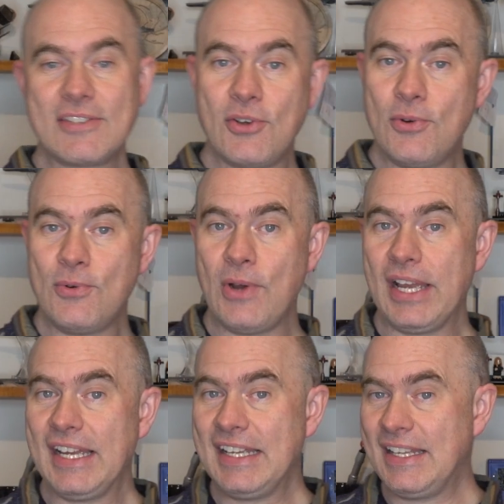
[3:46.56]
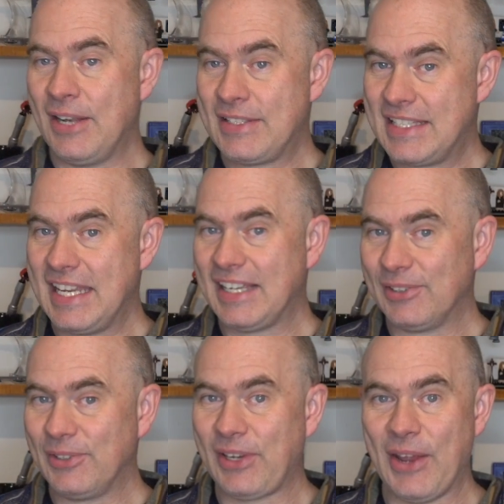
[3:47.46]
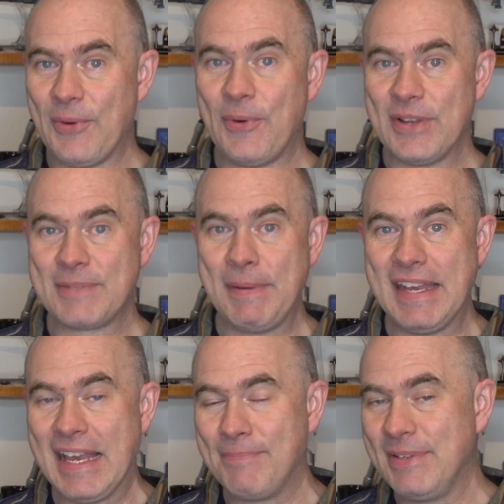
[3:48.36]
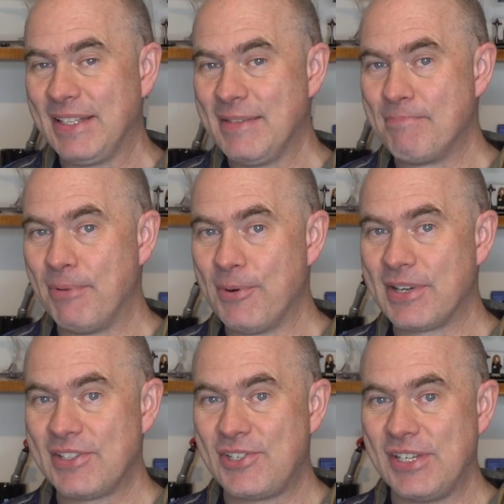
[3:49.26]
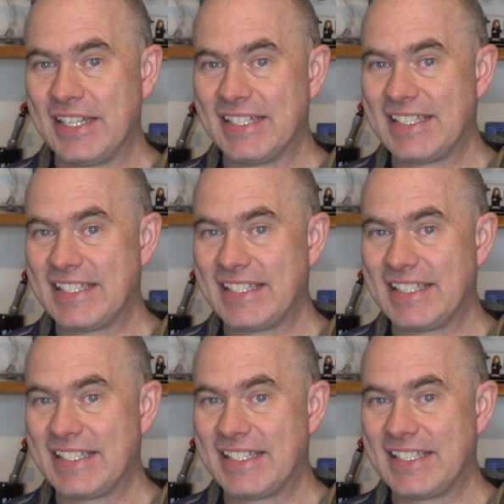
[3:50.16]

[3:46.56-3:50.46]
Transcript: go take a look at what's been happening in Boca Chica,